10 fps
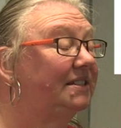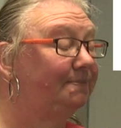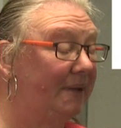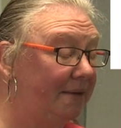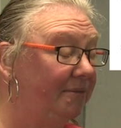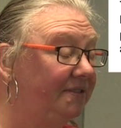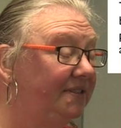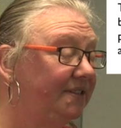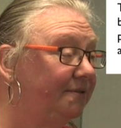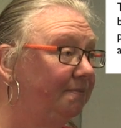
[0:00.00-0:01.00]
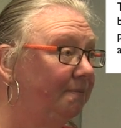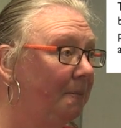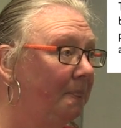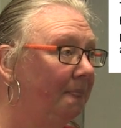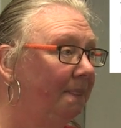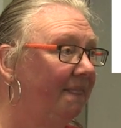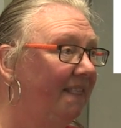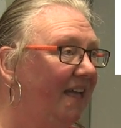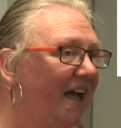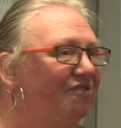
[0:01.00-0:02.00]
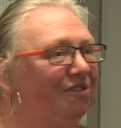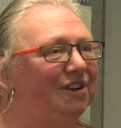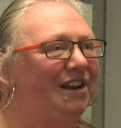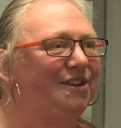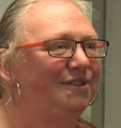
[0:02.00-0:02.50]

Spearman's. Ironically,